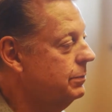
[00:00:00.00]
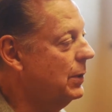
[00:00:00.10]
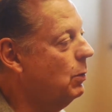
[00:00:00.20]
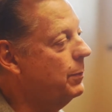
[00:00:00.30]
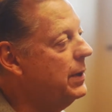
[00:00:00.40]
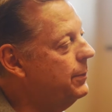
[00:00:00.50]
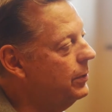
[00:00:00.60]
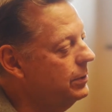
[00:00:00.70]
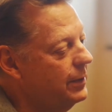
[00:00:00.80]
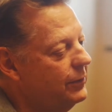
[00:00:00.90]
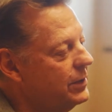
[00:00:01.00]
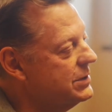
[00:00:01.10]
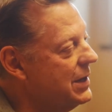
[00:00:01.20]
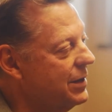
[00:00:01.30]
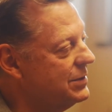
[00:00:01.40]
But will people who live in the
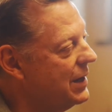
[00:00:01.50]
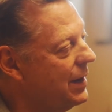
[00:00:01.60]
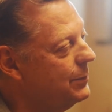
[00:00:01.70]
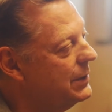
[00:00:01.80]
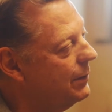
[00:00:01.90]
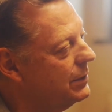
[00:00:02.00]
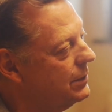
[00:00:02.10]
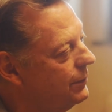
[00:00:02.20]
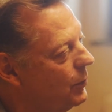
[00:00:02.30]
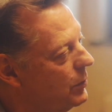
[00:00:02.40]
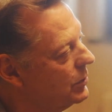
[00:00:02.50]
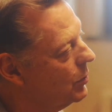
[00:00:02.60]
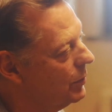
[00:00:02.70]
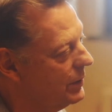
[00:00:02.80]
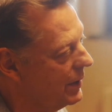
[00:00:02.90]
South Side be able to afford to
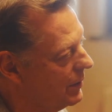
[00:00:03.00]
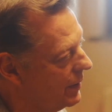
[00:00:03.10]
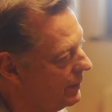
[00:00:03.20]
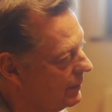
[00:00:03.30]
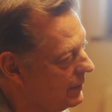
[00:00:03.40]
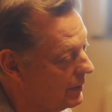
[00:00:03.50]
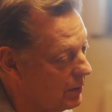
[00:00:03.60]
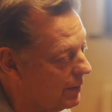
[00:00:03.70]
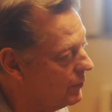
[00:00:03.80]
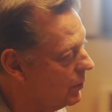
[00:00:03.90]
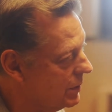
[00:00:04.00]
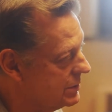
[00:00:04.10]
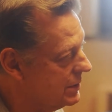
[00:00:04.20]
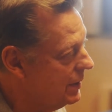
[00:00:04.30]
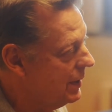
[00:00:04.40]
go to that golf
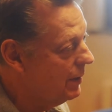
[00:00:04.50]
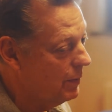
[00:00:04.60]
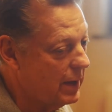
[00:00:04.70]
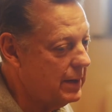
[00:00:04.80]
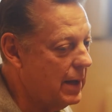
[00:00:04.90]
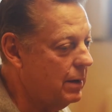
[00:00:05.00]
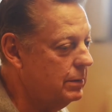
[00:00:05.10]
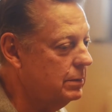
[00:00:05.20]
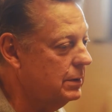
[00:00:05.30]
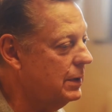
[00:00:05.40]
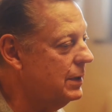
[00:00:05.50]
course? Right now, you can get